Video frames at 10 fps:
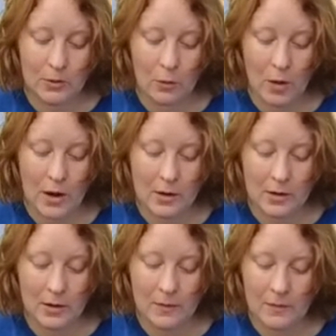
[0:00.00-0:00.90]
of
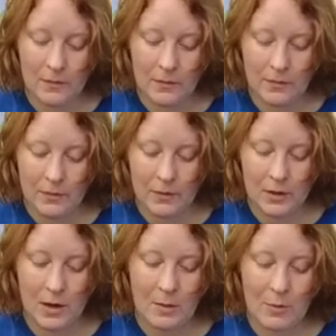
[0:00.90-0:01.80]
water
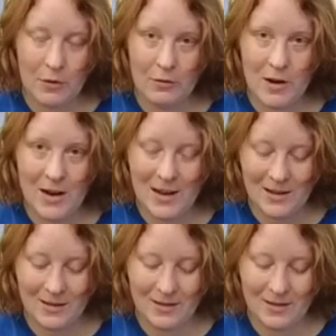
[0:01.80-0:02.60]
to number 3.